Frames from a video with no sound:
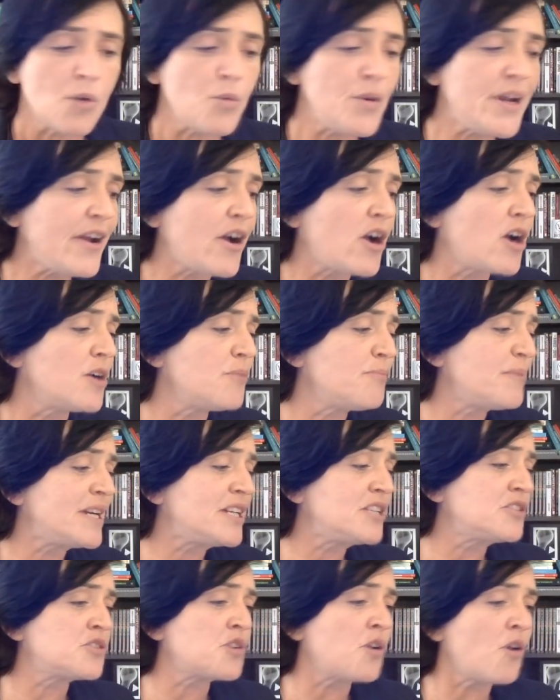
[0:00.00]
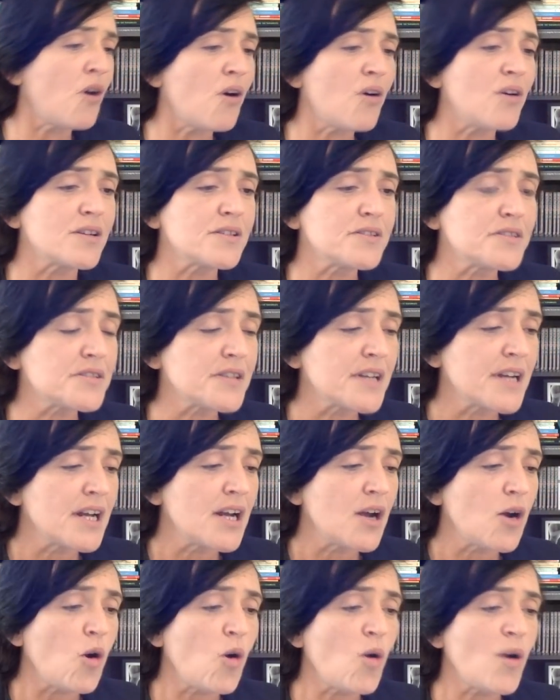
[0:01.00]
We are being taught,
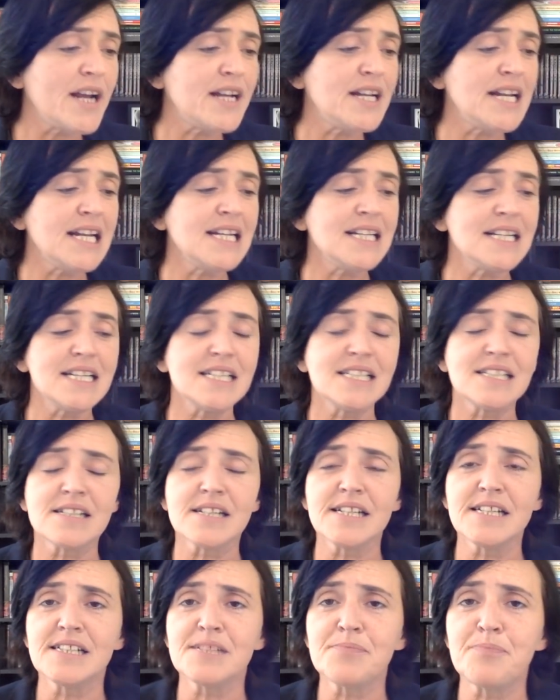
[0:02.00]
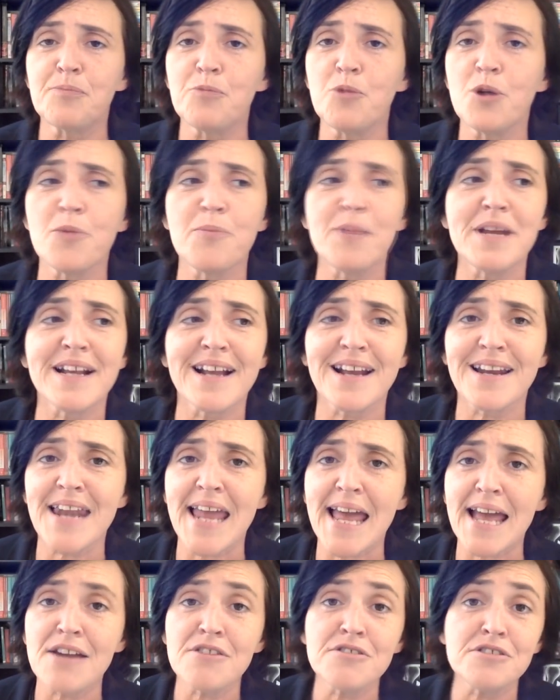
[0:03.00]
or at least we're being
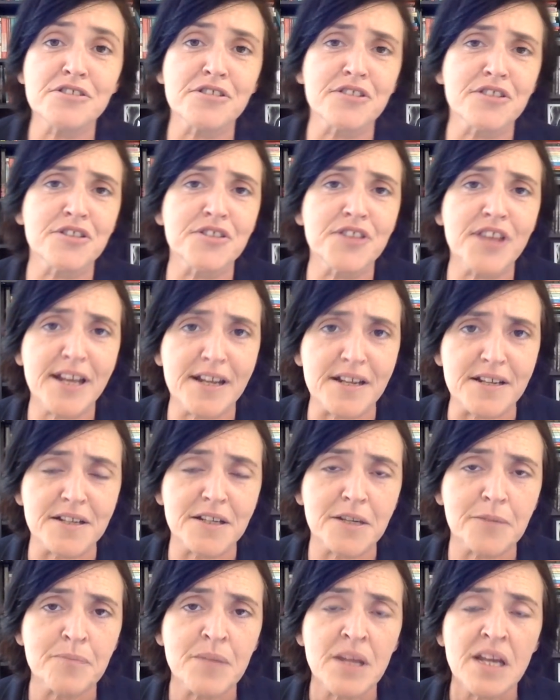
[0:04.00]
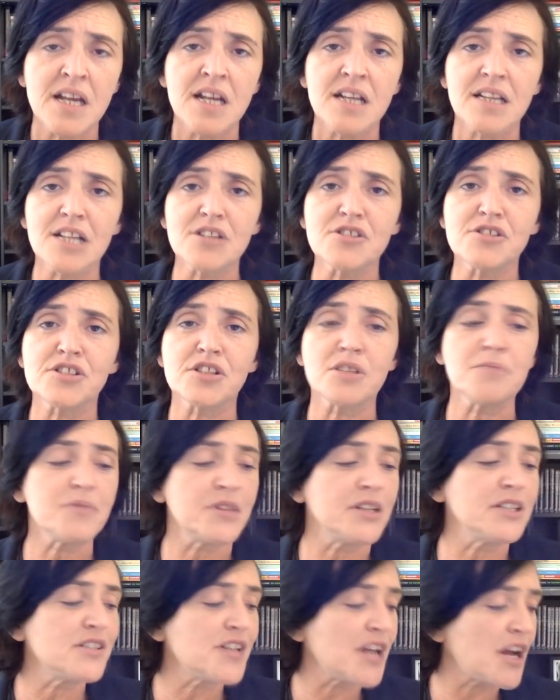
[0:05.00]
allowed to think, that there's
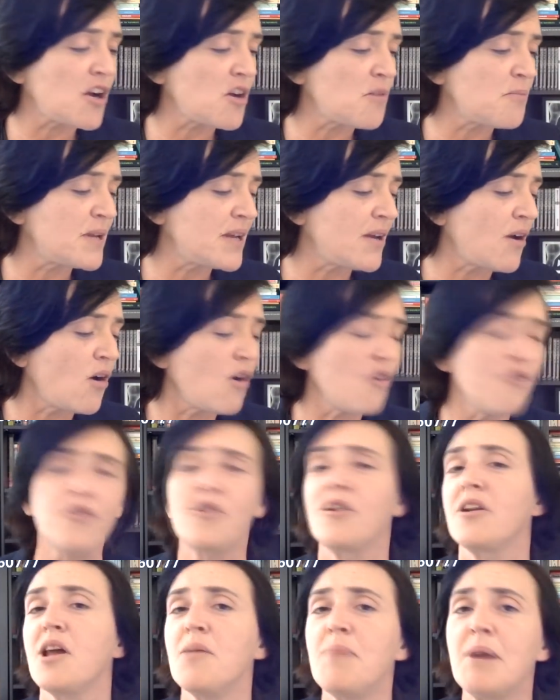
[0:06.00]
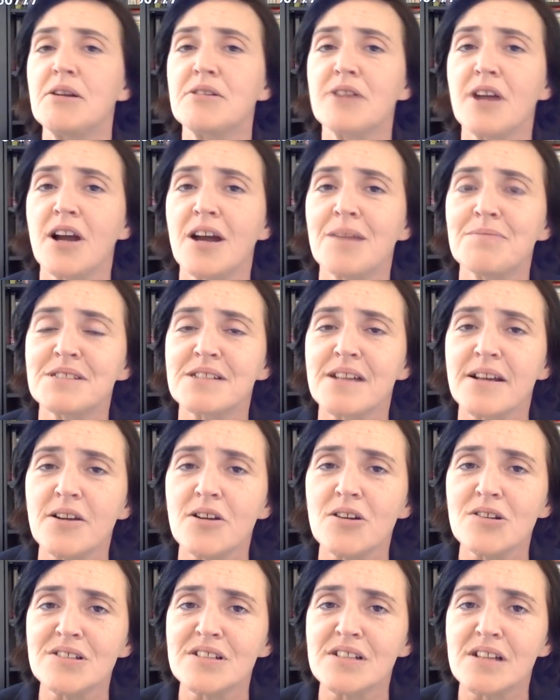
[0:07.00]
something terribly awful about carbon
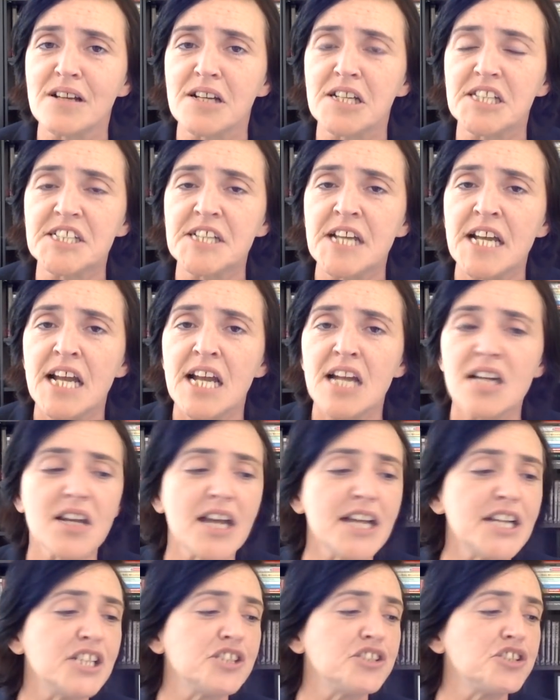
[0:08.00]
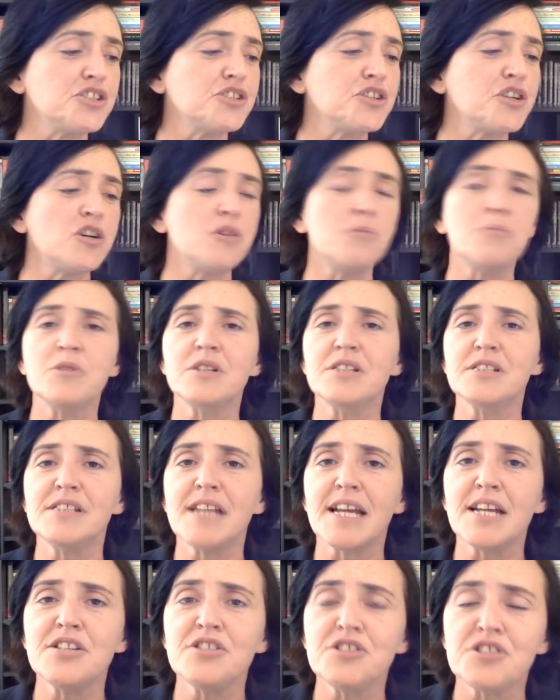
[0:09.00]
dioxide, like it should come with a
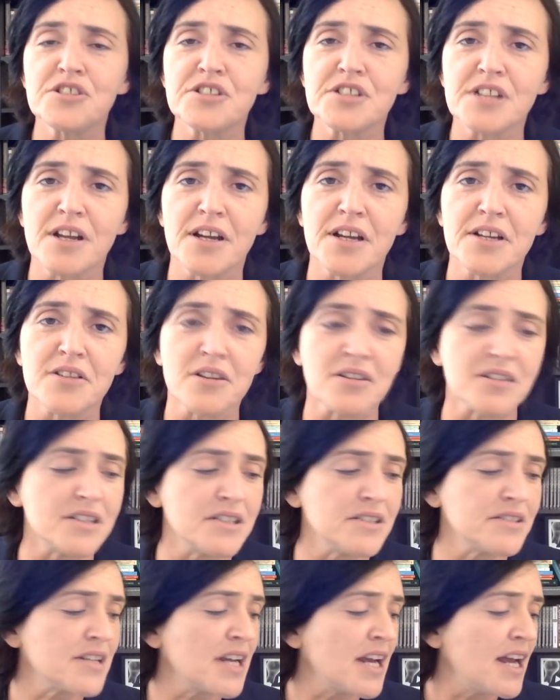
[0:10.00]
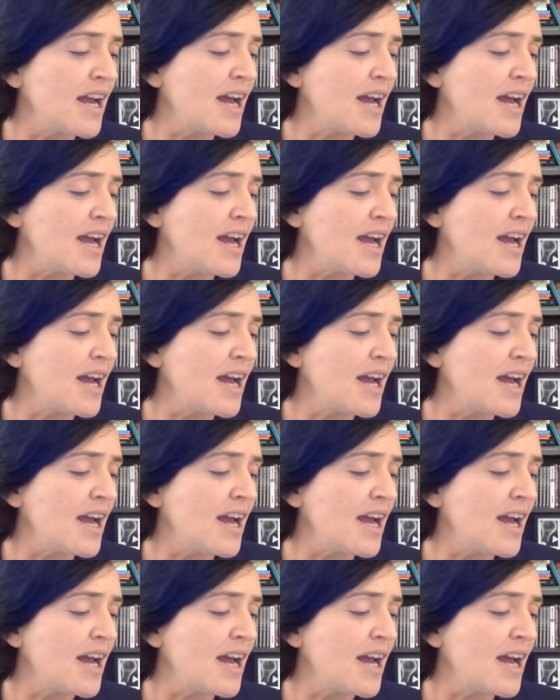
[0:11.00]
danger sign on it.